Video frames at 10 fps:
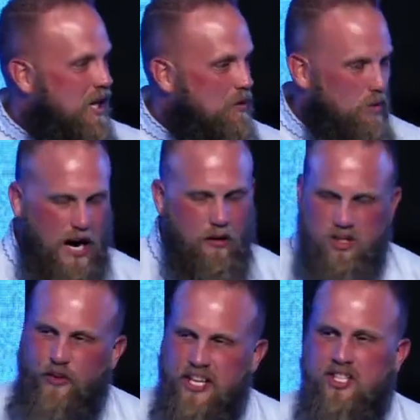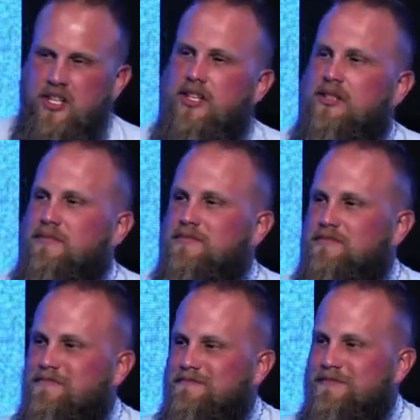and what I was fixing to
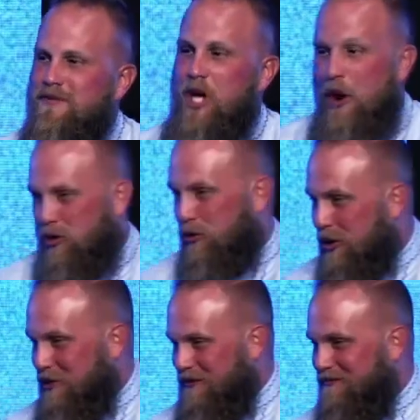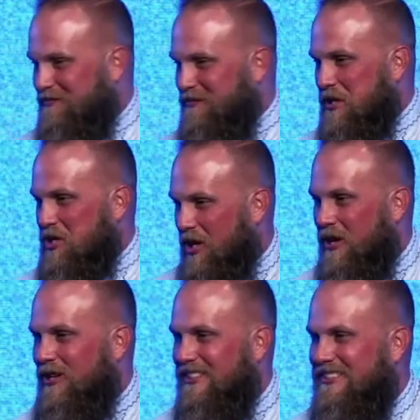go through,
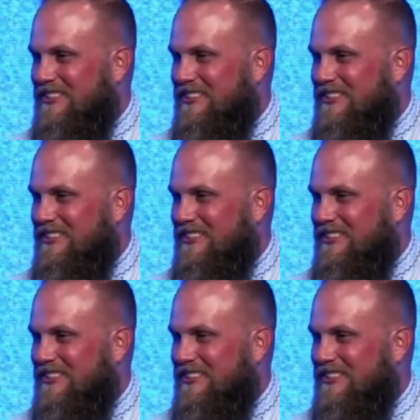endure.